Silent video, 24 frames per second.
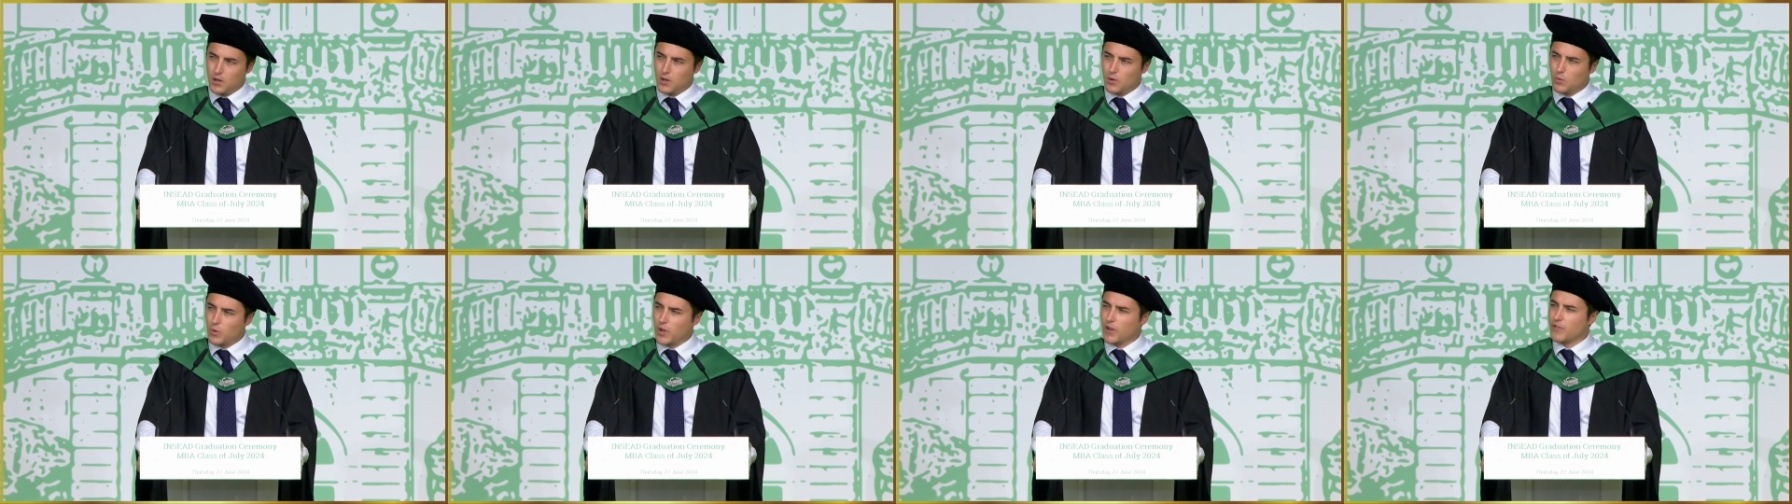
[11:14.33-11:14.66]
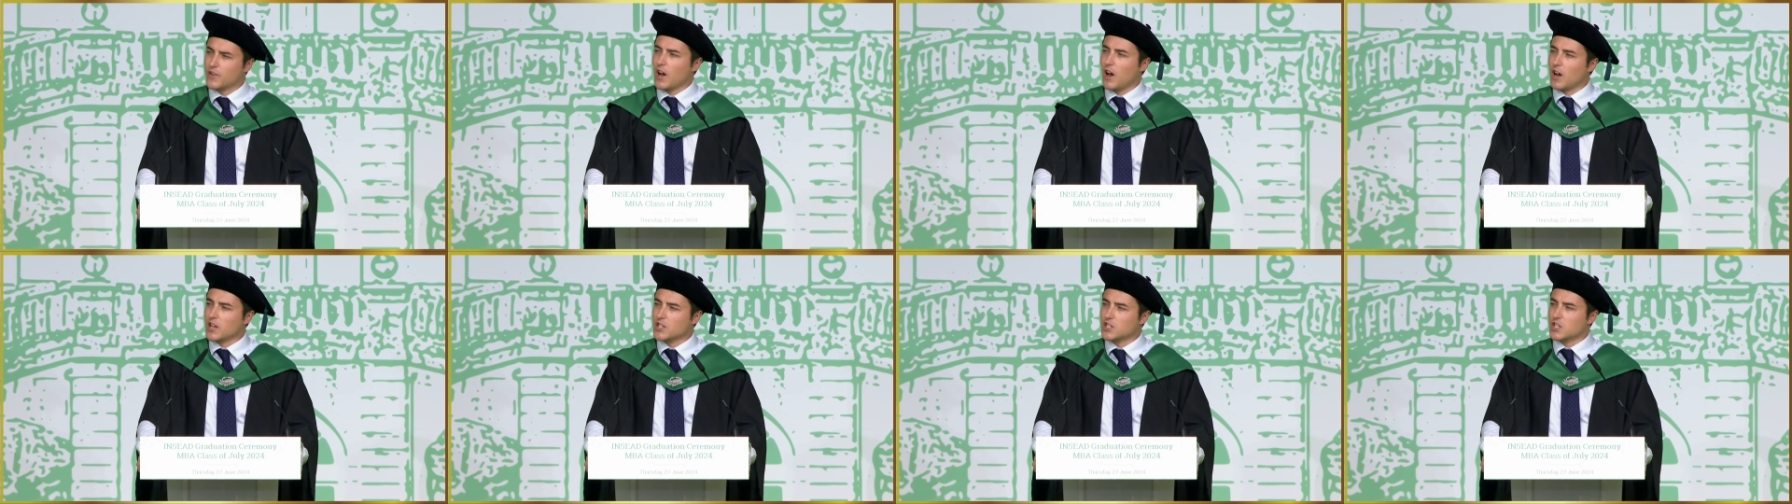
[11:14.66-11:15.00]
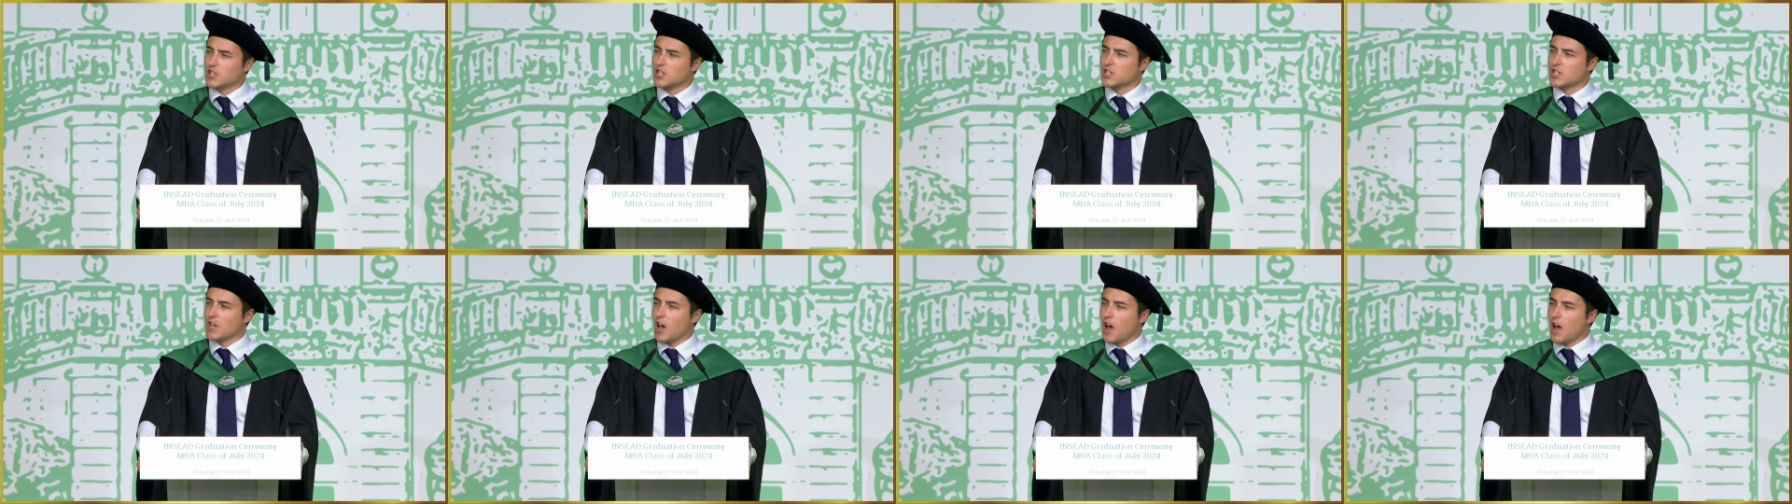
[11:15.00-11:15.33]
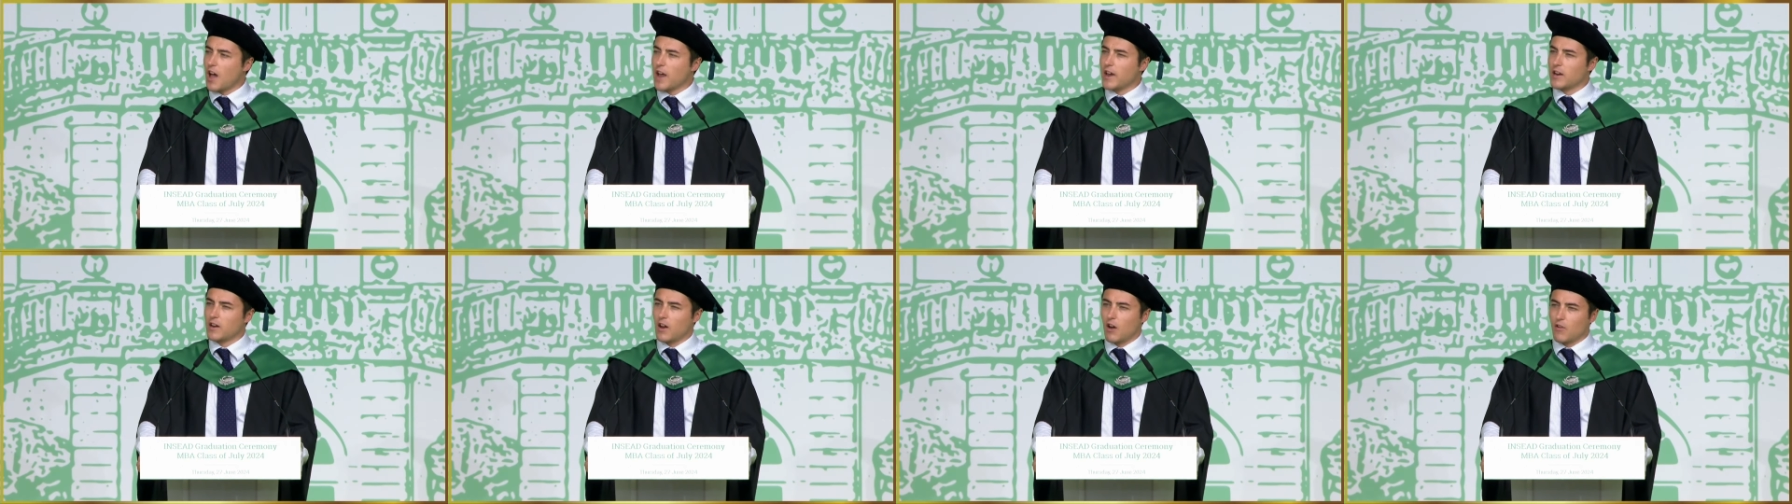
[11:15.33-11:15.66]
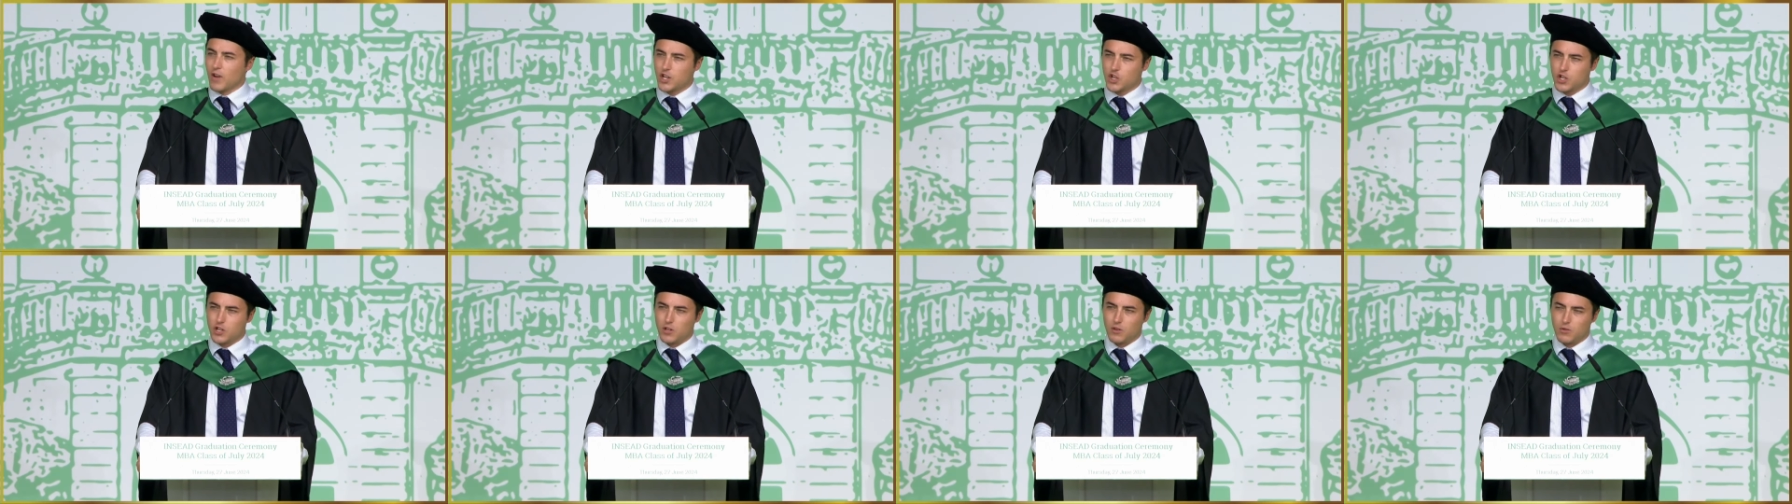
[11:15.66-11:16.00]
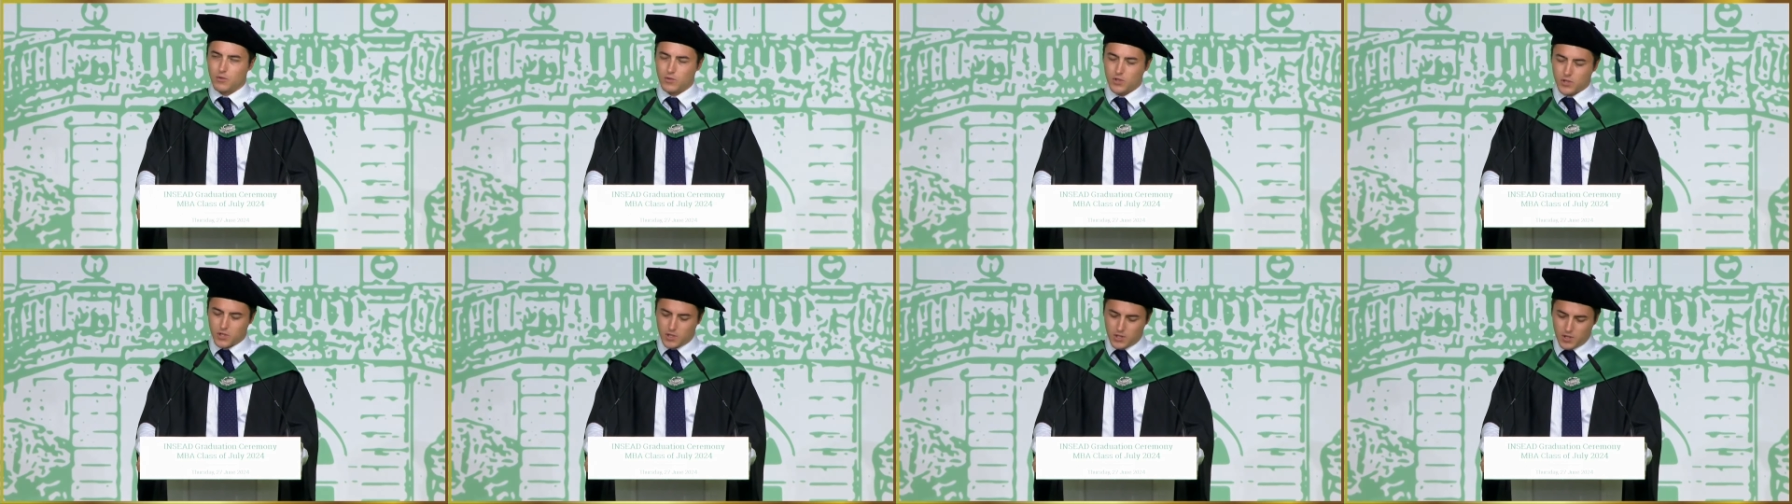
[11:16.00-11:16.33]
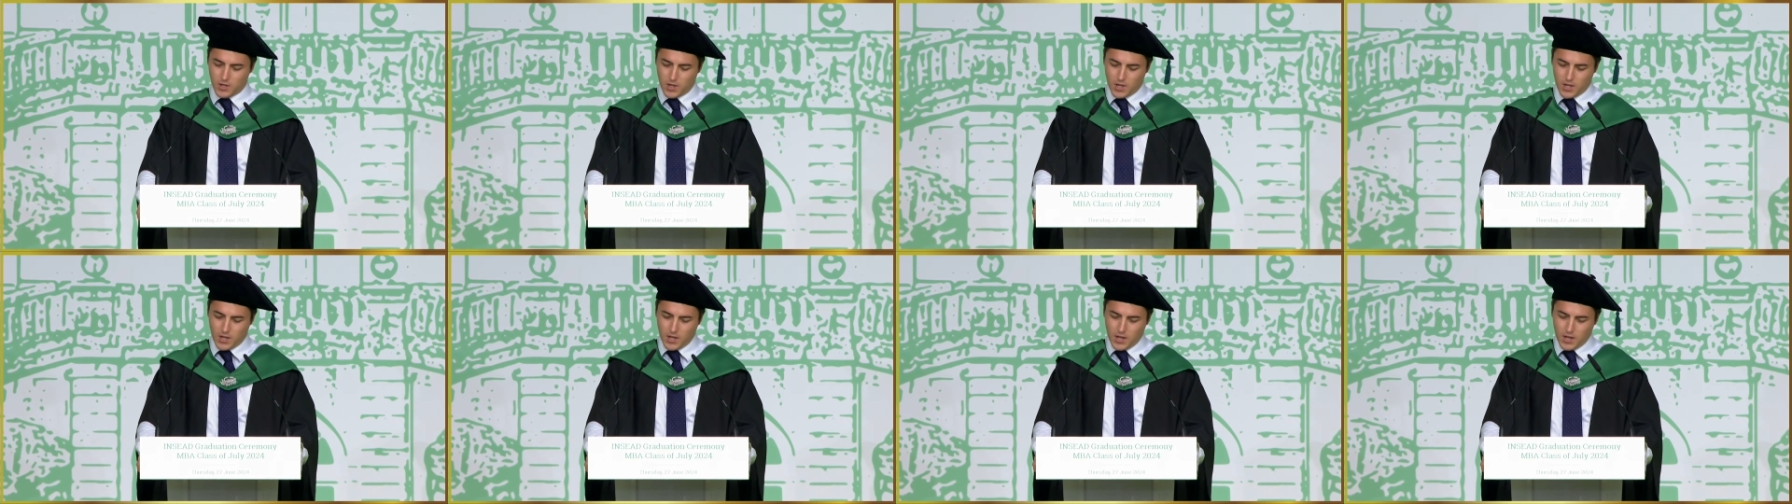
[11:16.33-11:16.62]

We have cast aside our issues